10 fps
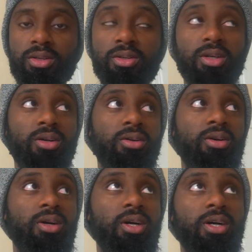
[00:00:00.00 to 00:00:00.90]
You know,
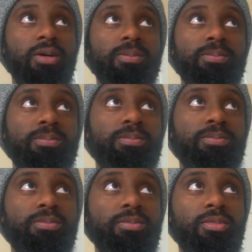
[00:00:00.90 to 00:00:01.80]
um,
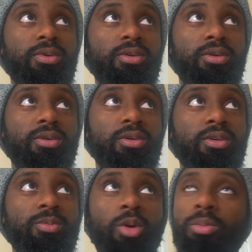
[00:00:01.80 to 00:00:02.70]

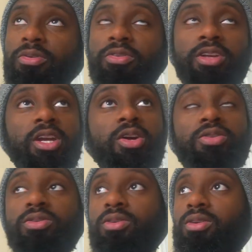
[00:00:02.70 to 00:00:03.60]
knew me for
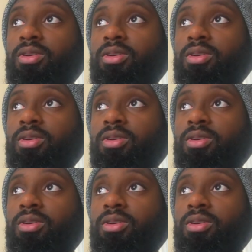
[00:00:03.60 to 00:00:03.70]
years